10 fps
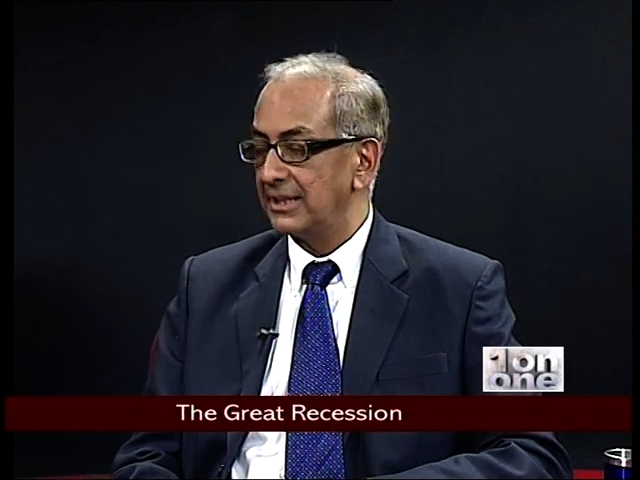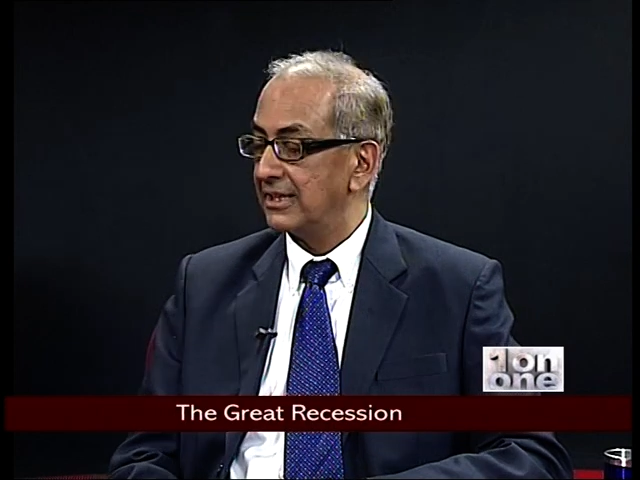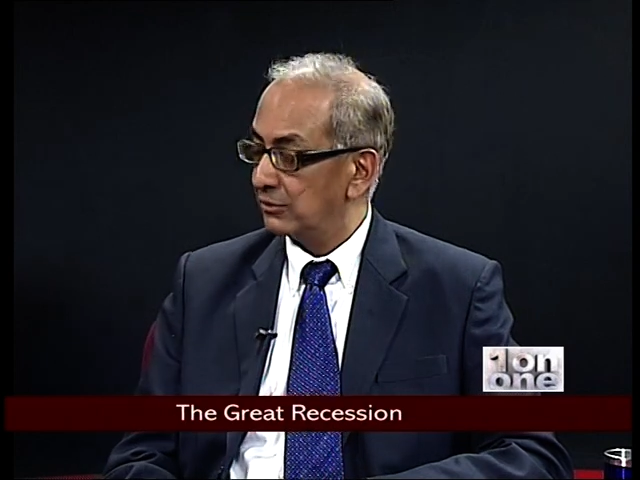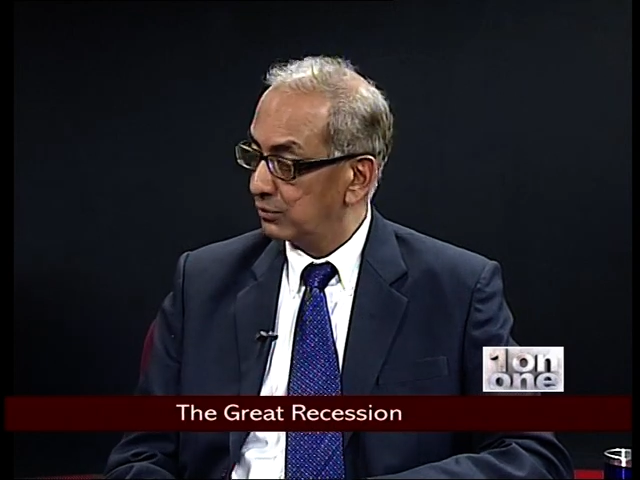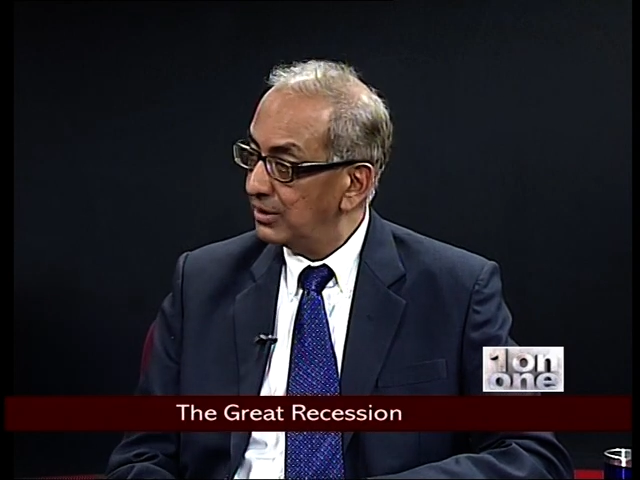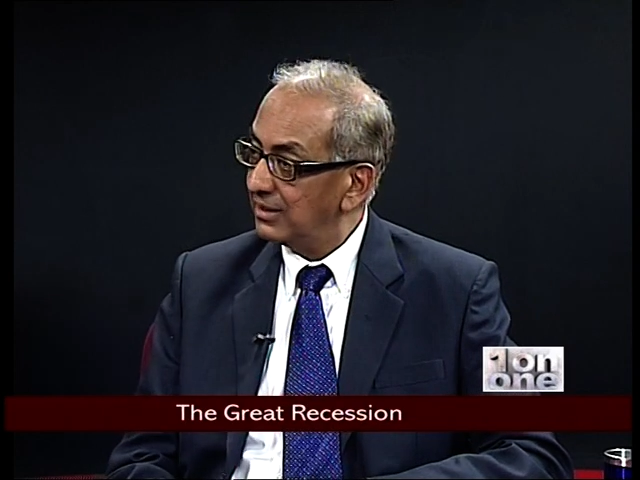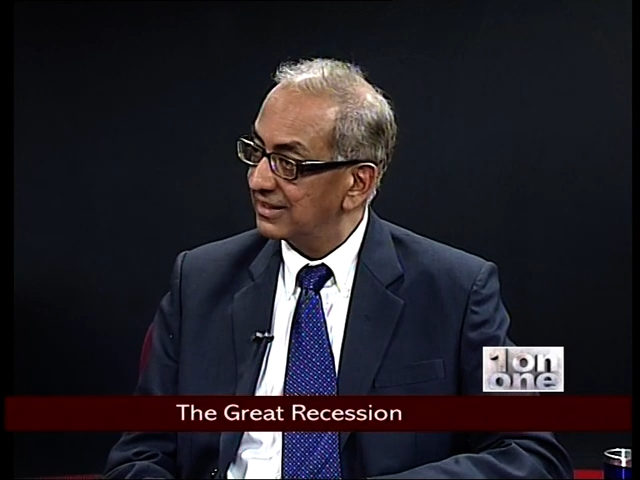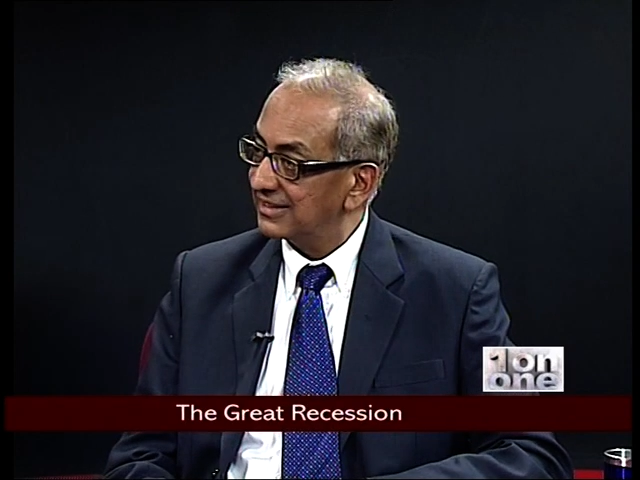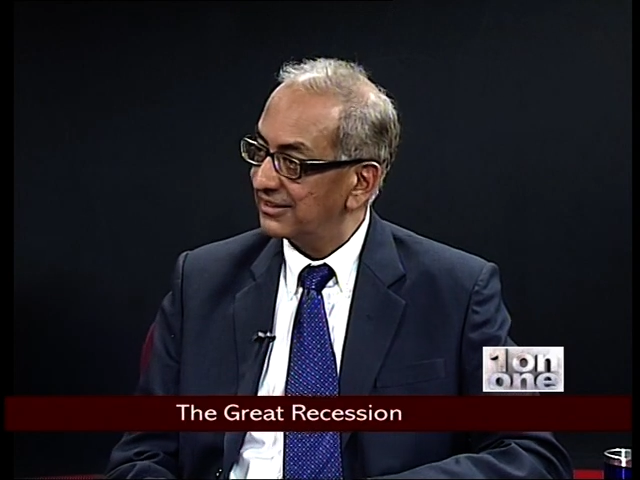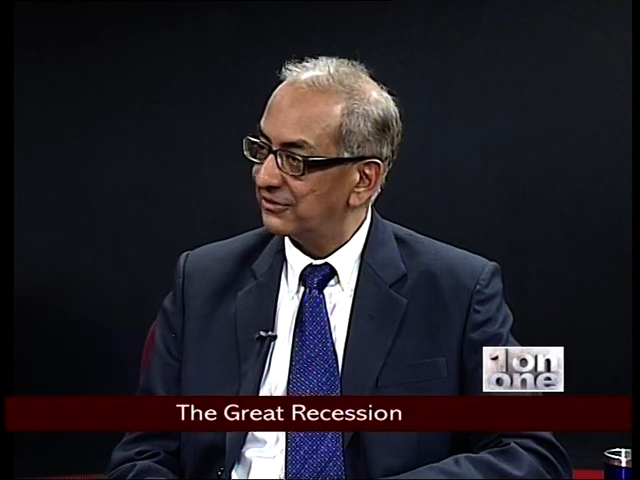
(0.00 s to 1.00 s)
but it
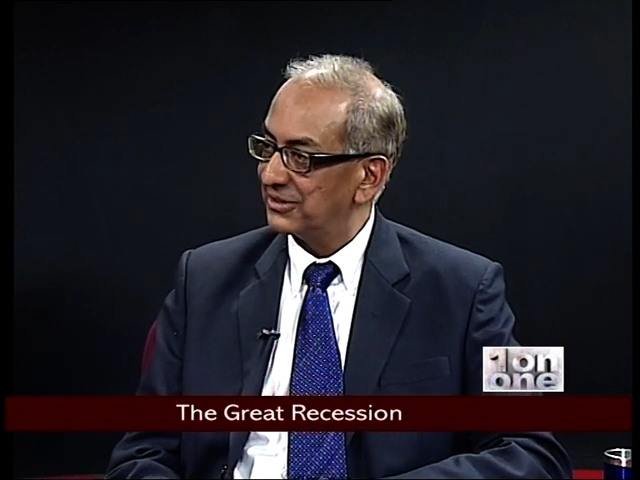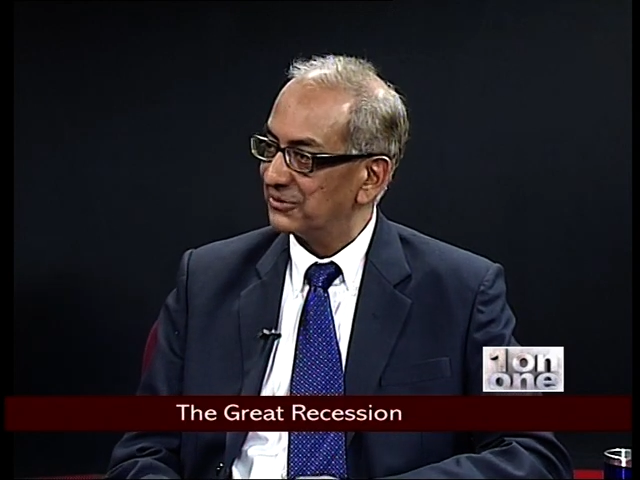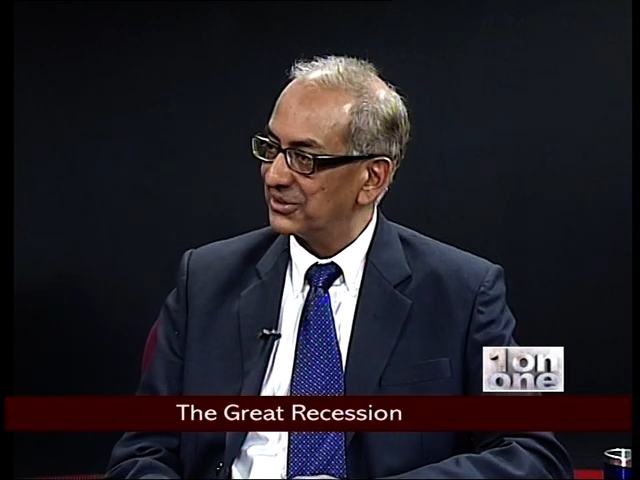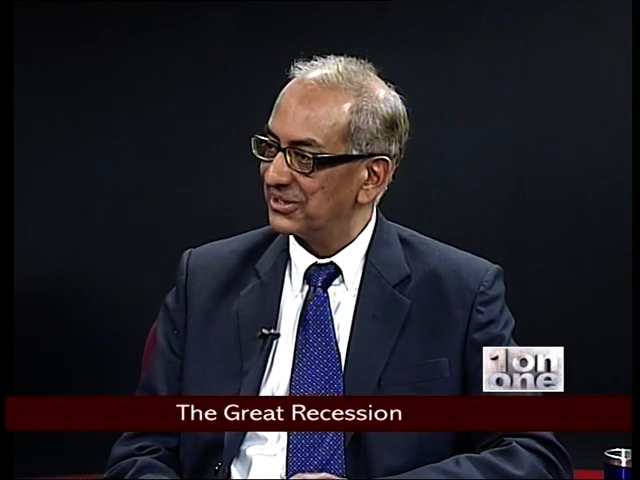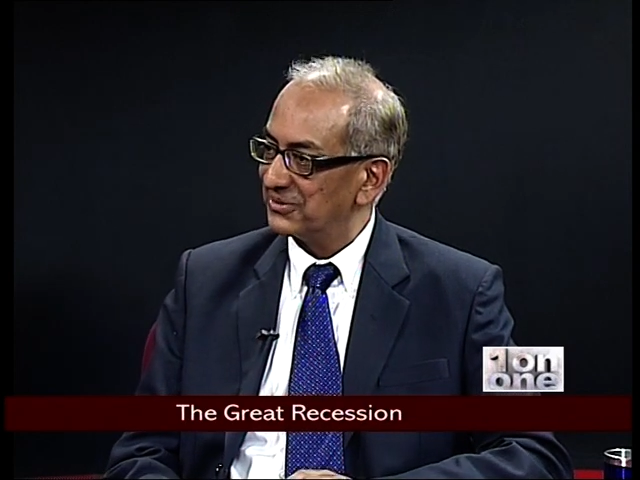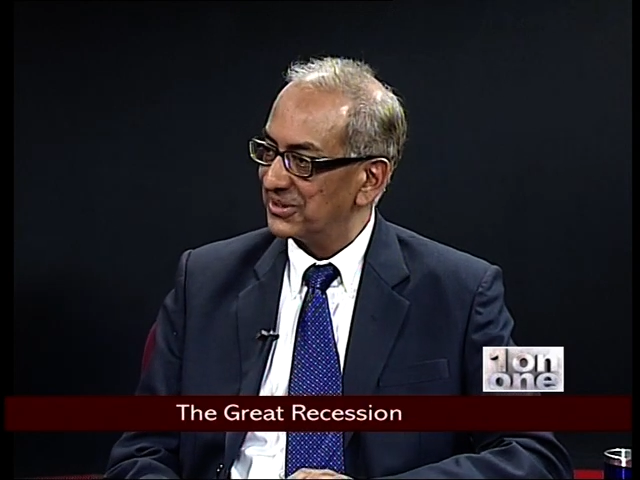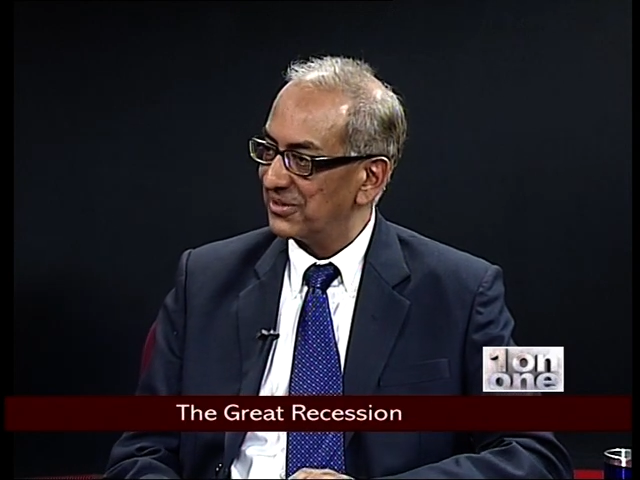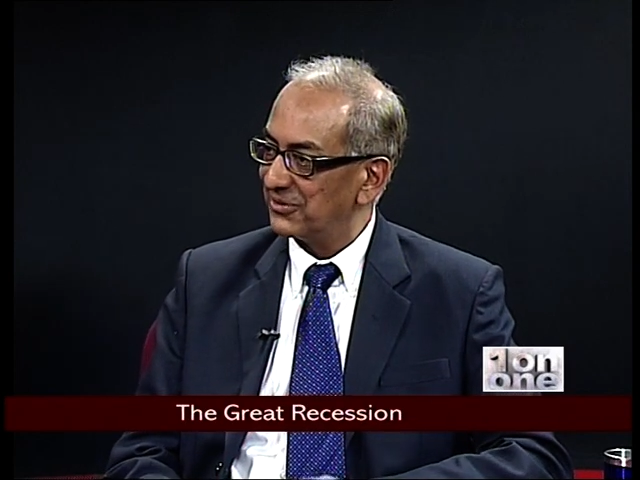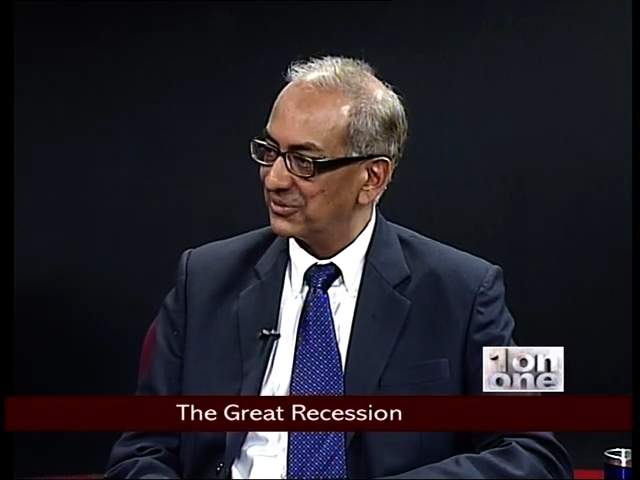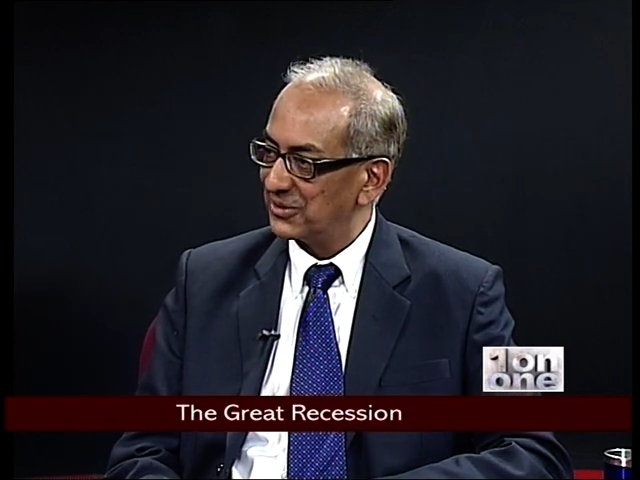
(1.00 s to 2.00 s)
will if
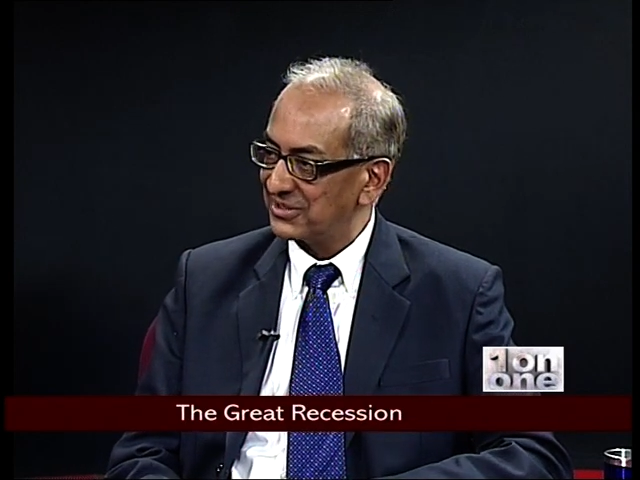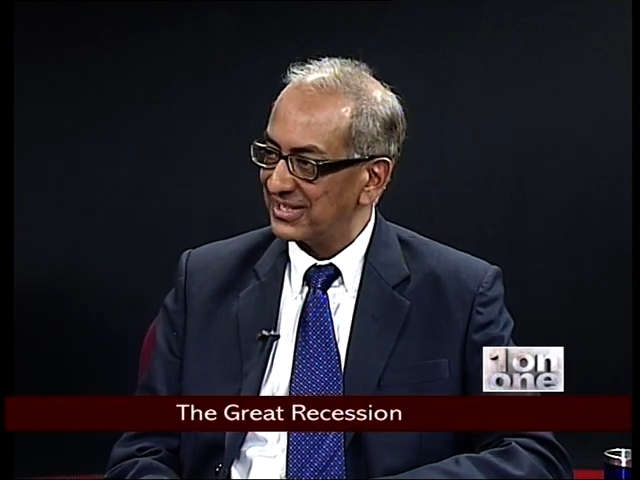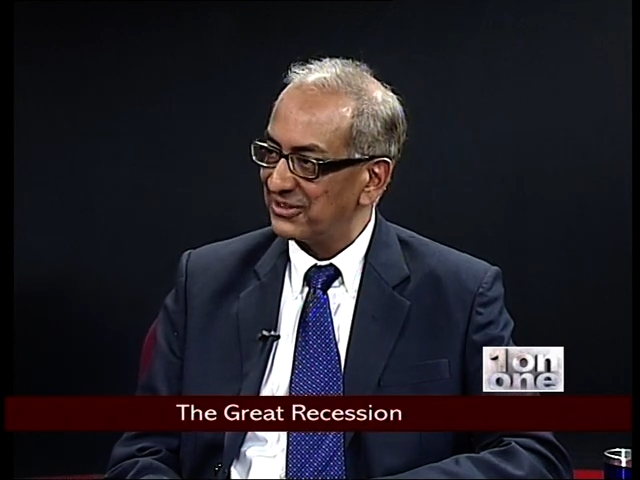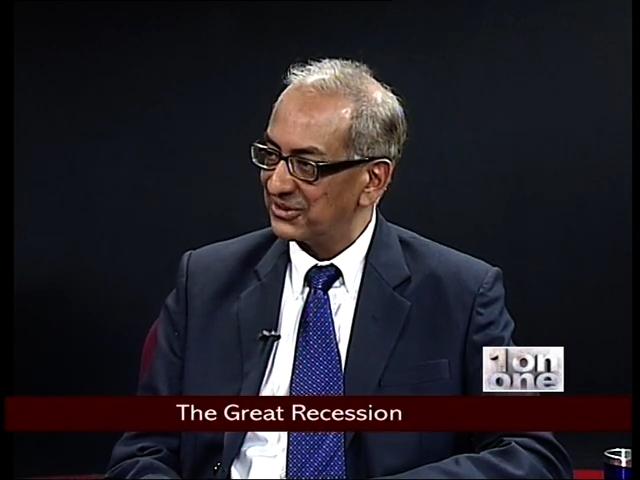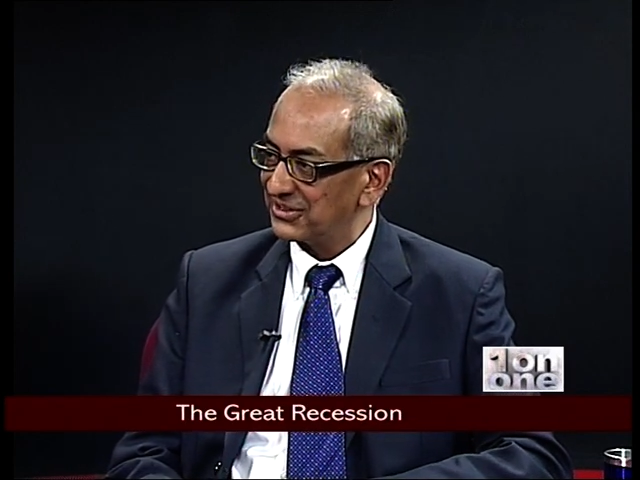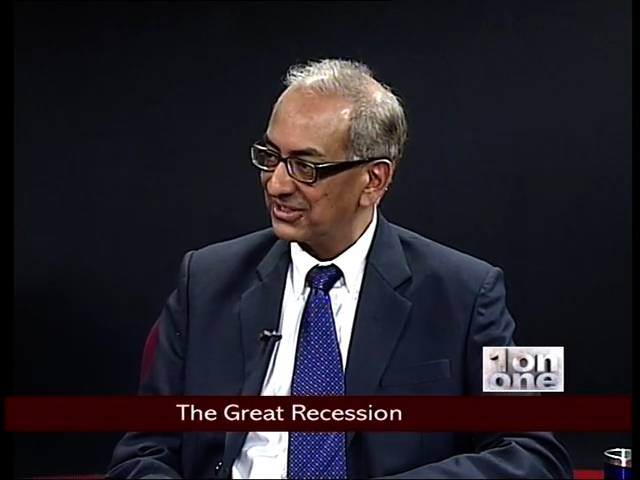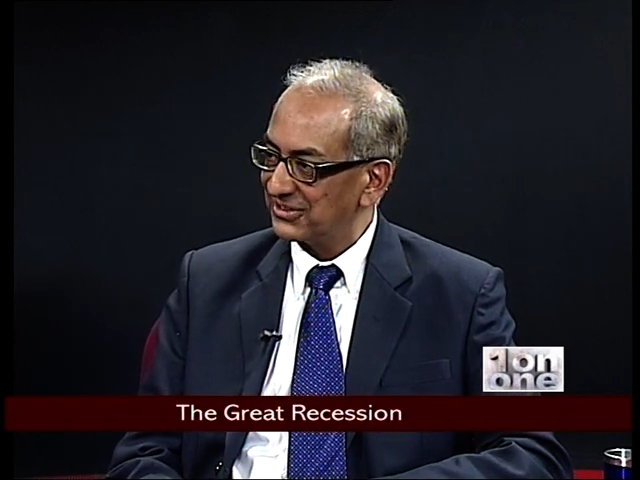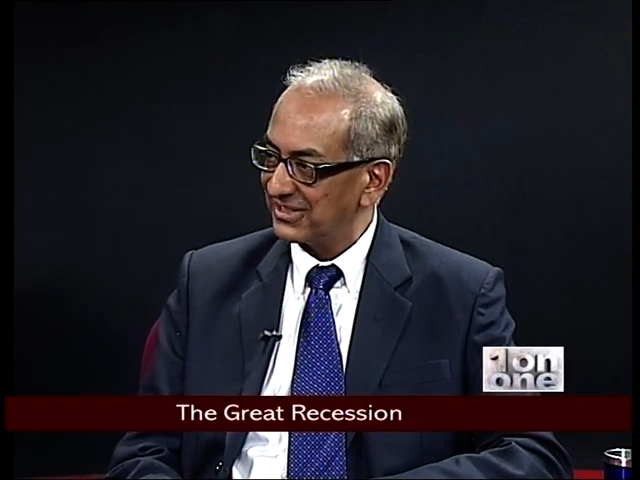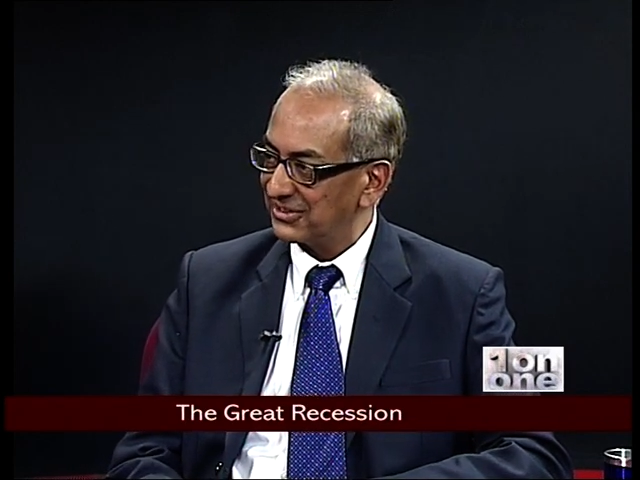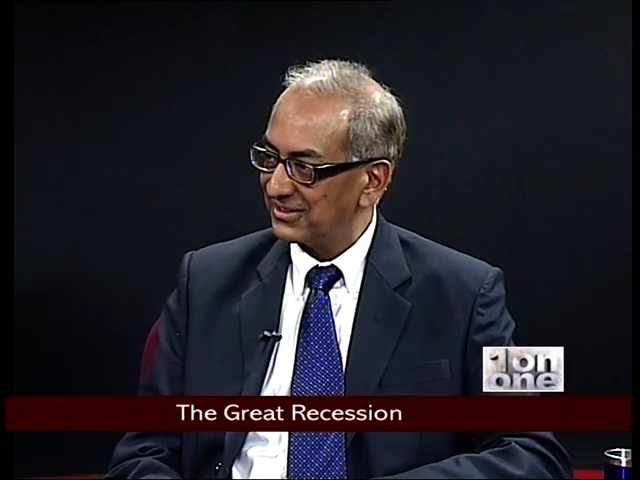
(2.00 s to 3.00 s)
it was down to the
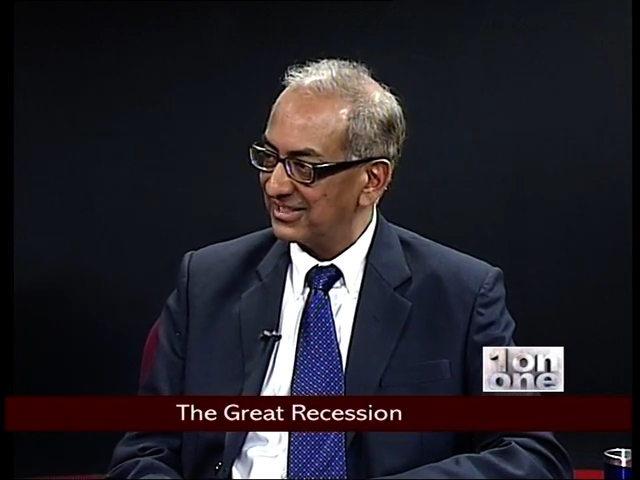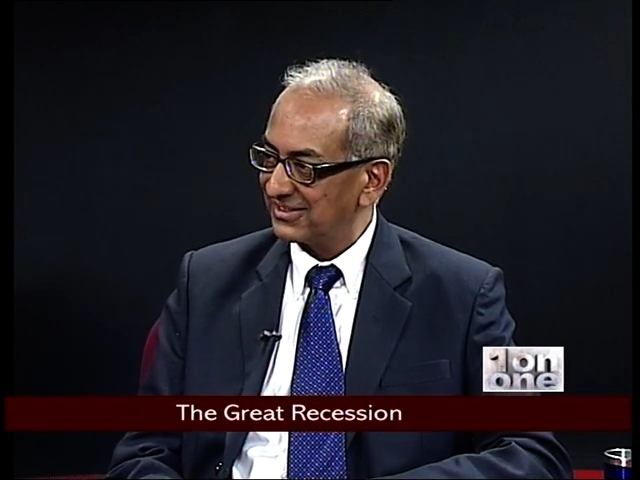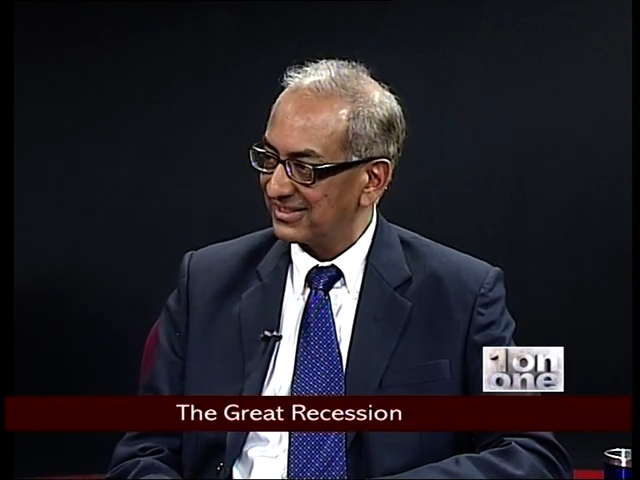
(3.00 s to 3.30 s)
60s.